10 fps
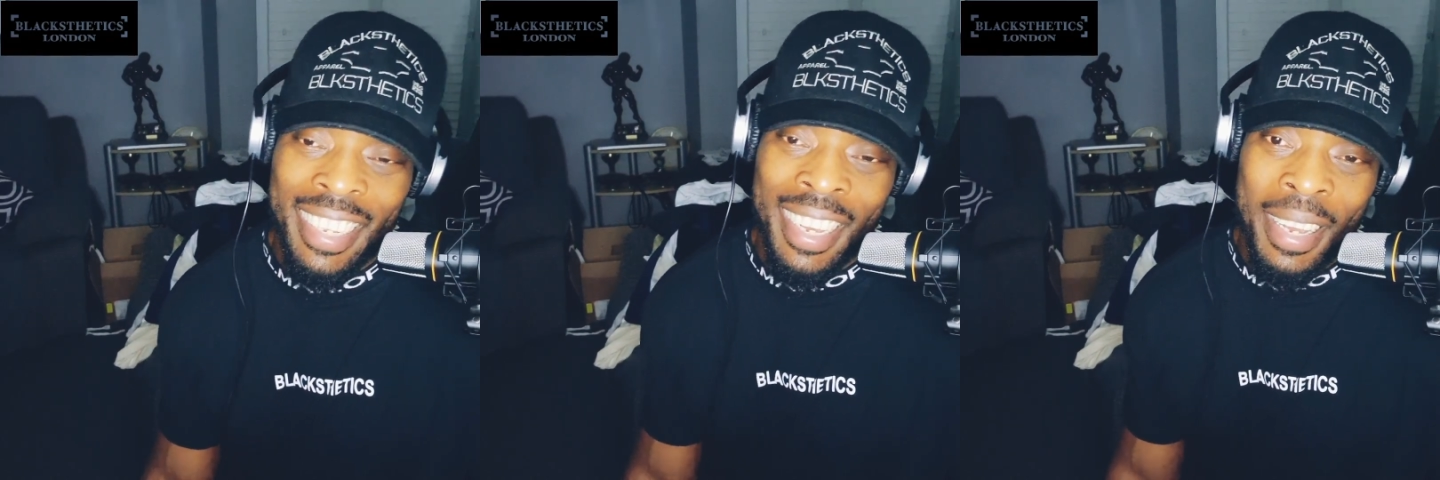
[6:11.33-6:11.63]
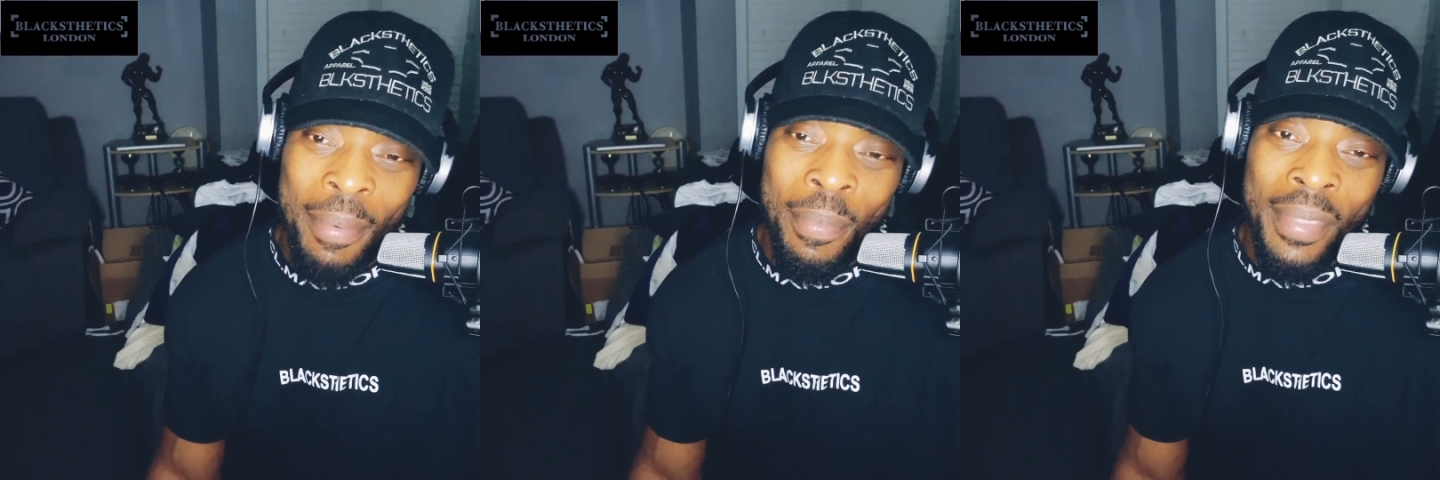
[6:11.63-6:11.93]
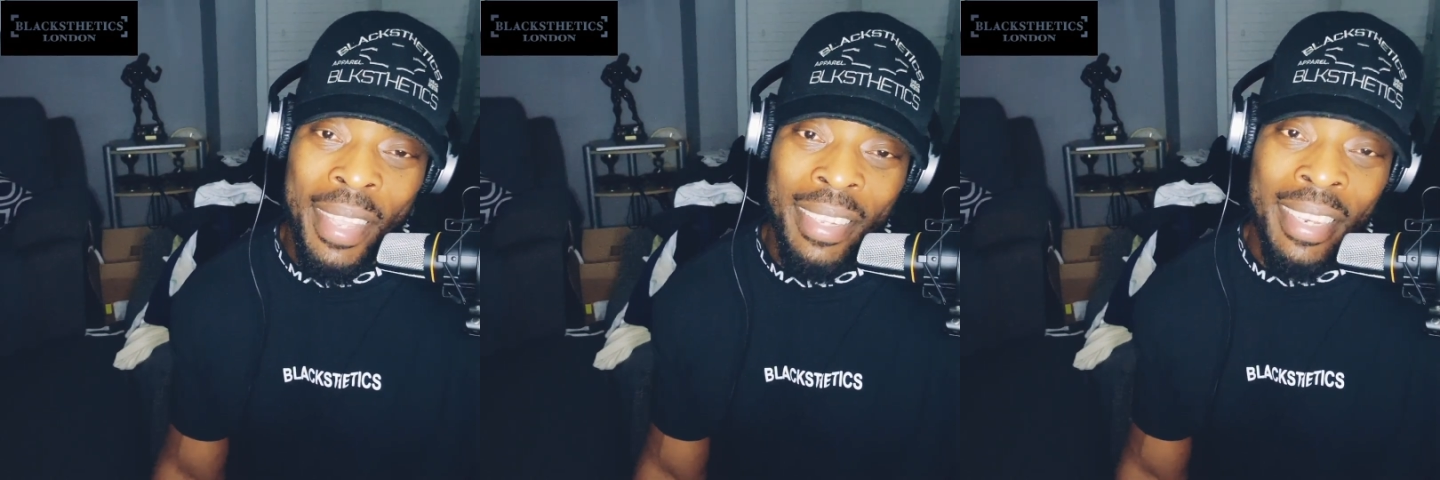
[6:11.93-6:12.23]

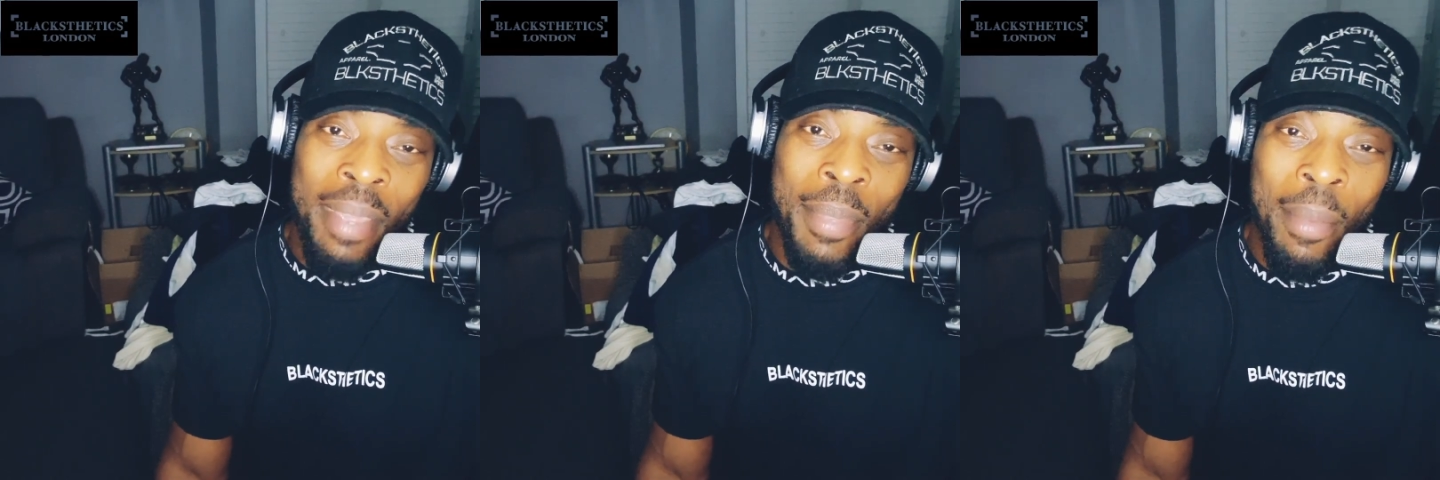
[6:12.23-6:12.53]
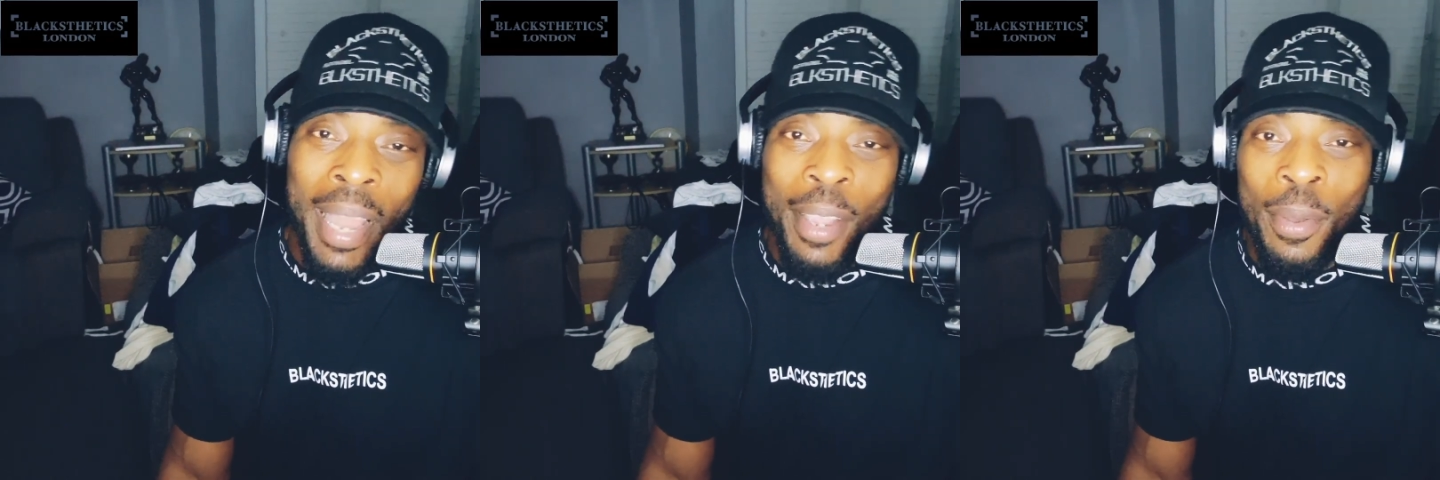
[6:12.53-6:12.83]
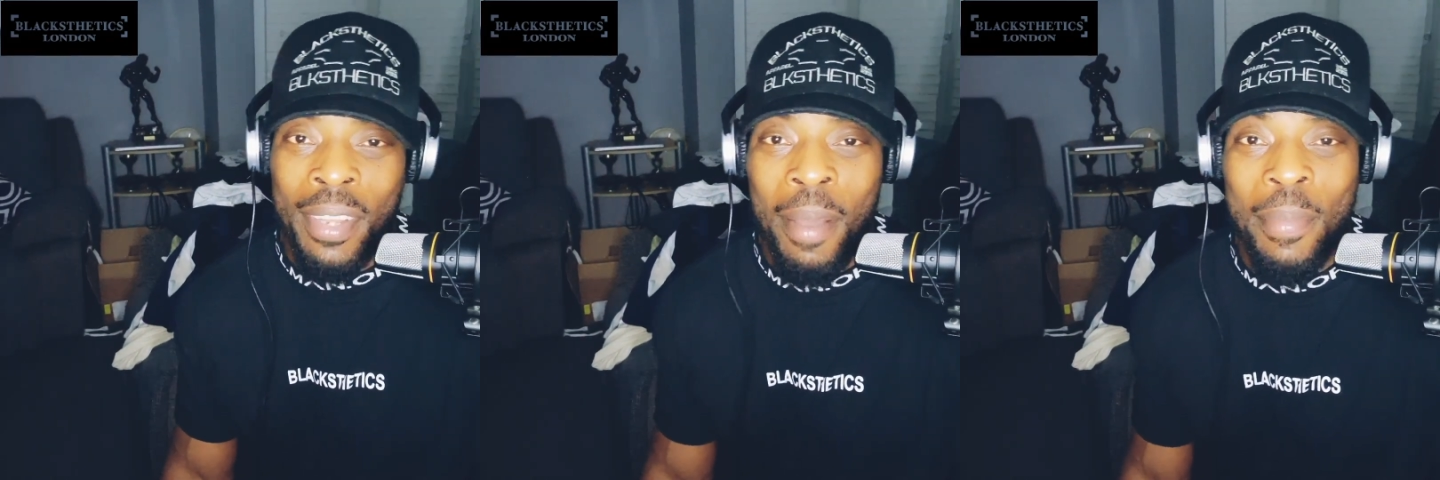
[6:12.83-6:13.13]
to name me a
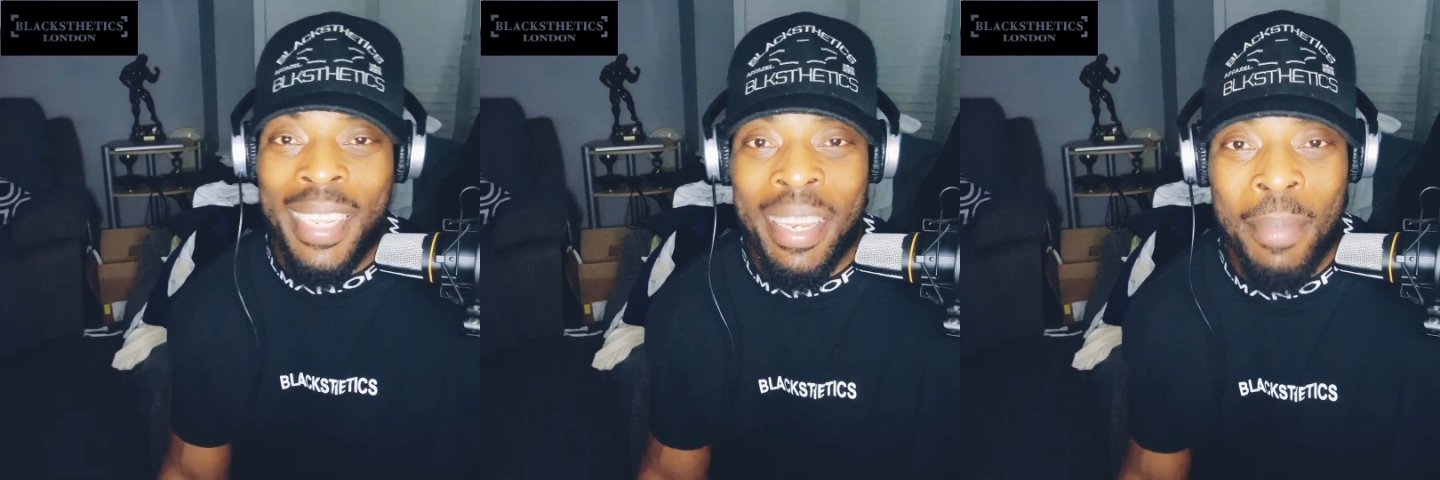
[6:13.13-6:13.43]
black-owned company,